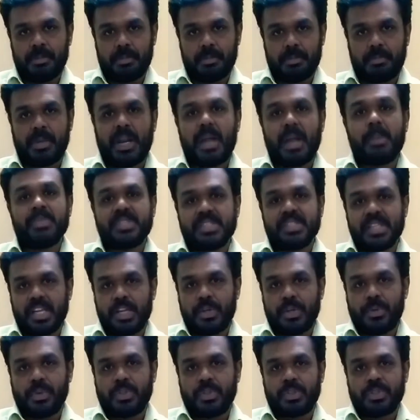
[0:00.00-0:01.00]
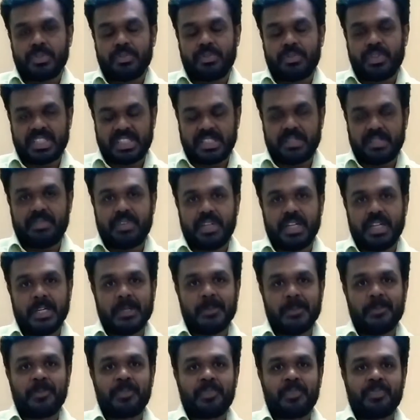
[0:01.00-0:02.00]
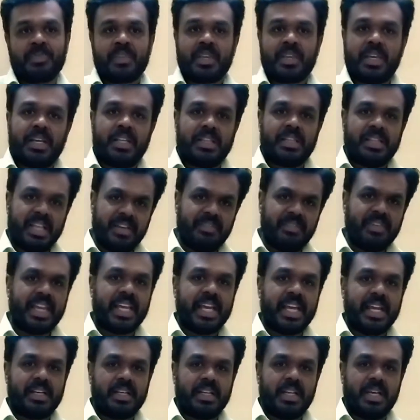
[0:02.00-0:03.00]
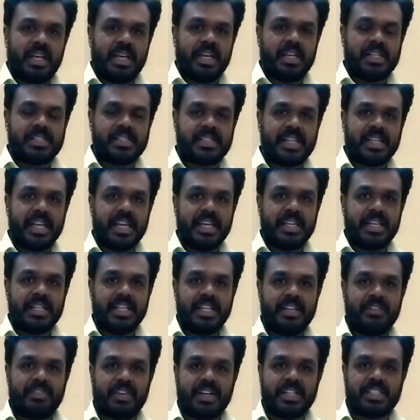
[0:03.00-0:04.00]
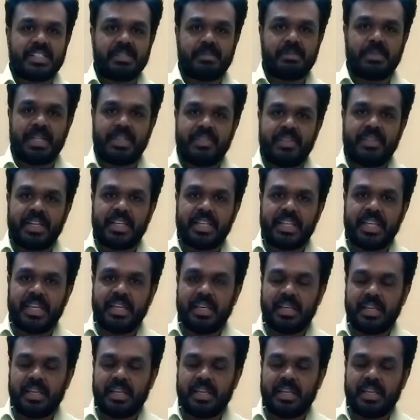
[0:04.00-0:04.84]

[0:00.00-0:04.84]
promissory note first of all, then we can see in the difference between the